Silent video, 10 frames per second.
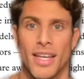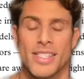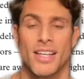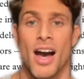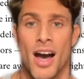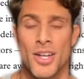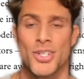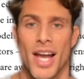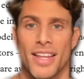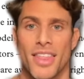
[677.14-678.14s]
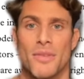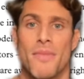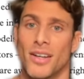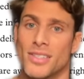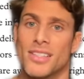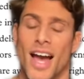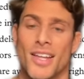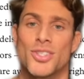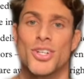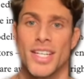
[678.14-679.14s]
It is a contract that the Models
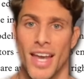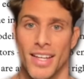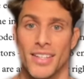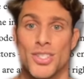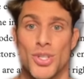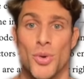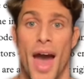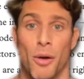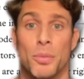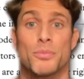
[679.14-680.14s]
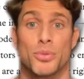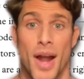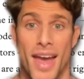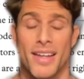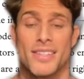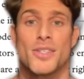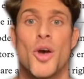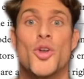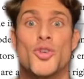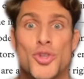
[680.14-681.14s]
Alliance created to help brands
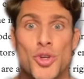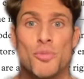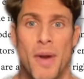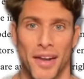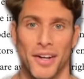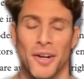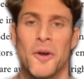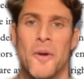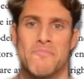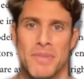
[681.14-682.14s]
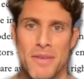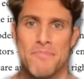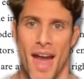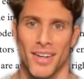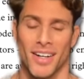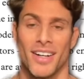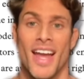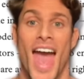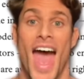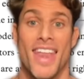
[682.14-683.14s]
do better, be better,
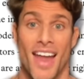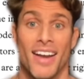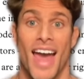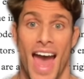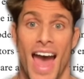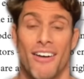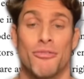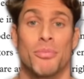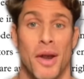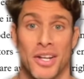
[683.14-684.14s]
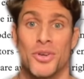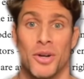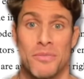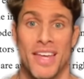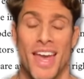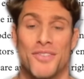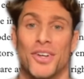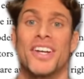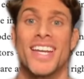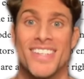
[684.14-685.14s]
and not have predatory
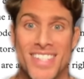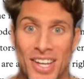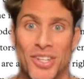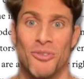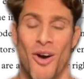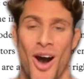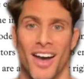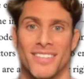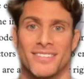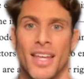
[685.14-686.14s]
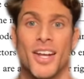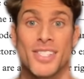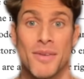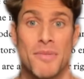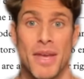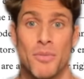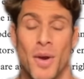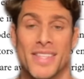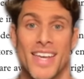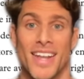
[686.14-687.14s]
behavior continue on. Here are some of the main
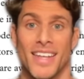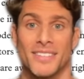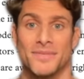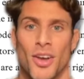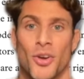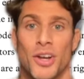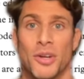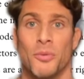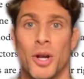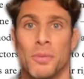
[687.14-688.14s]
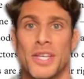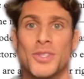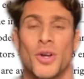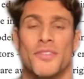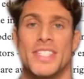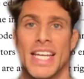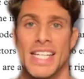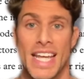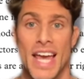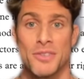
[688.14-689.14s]
points in it. Create a workplace code of
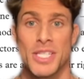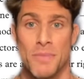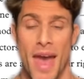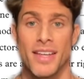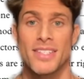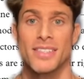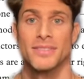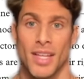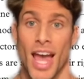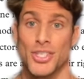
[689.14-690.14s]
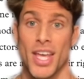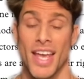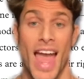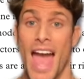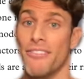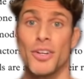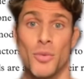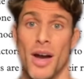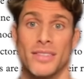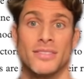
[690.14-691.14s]
dignity and respect. Educate
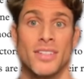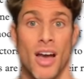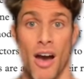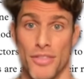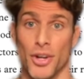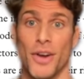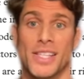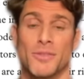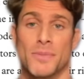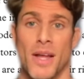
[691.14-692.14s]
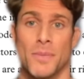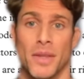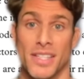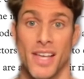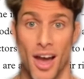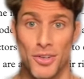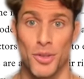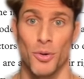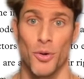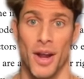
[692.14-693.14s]
everyone of their rights and responsibilities under
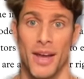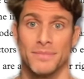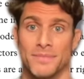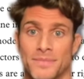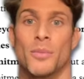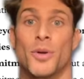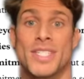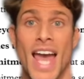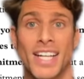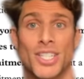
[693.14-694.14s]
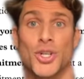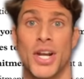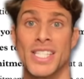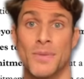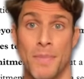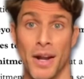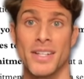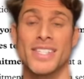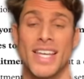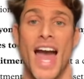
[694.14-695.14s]
the program. Protect
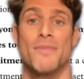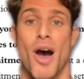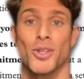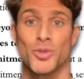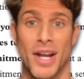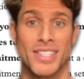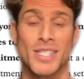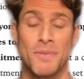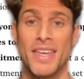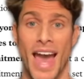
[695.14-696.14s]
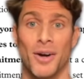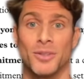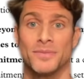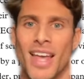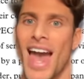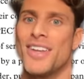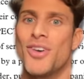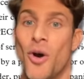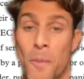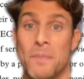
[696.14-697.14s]
transparency and models' right to speak out, and
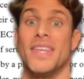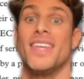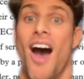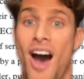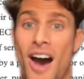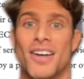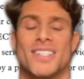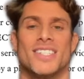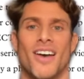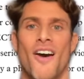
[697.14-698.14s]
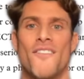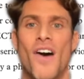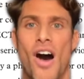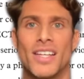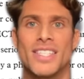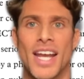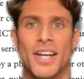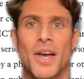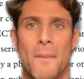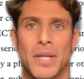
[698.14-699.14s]
go beyond
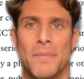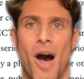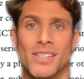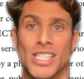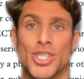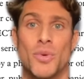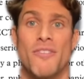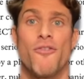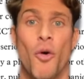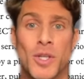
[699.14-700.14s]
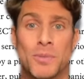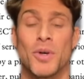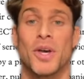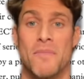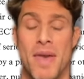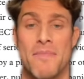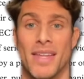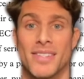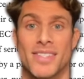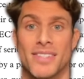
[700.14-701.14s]
voluntary company policies to enforceable
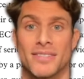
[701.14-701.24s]
commitments.